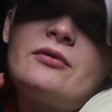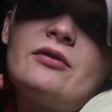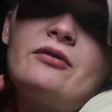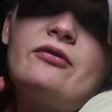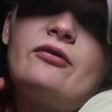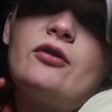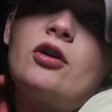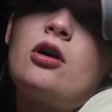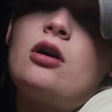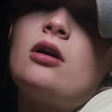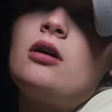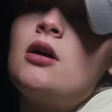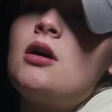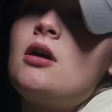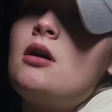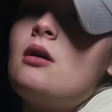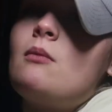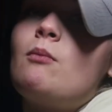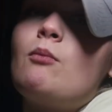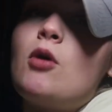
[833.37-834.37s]
for
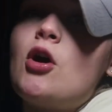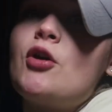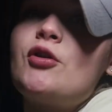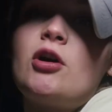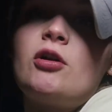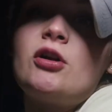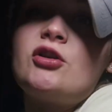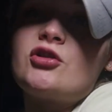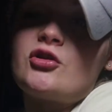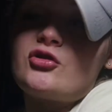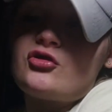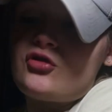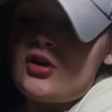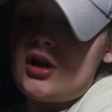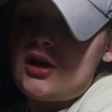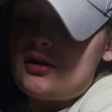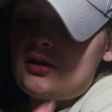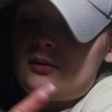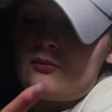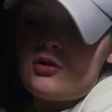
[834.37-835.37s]
more knowledge on
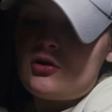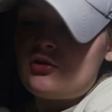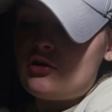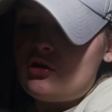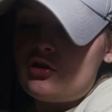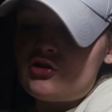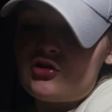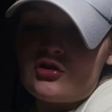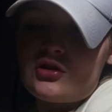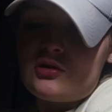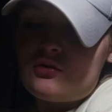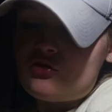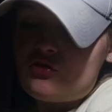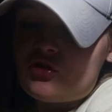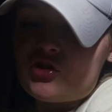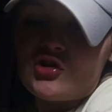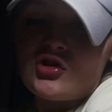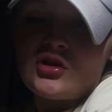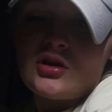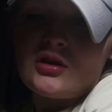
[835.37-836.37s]
training, more knowledge on
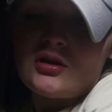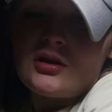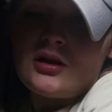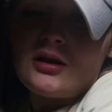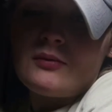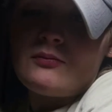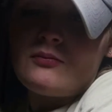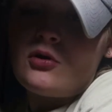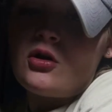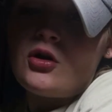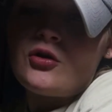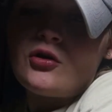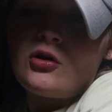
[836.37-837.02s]
nutrition, and more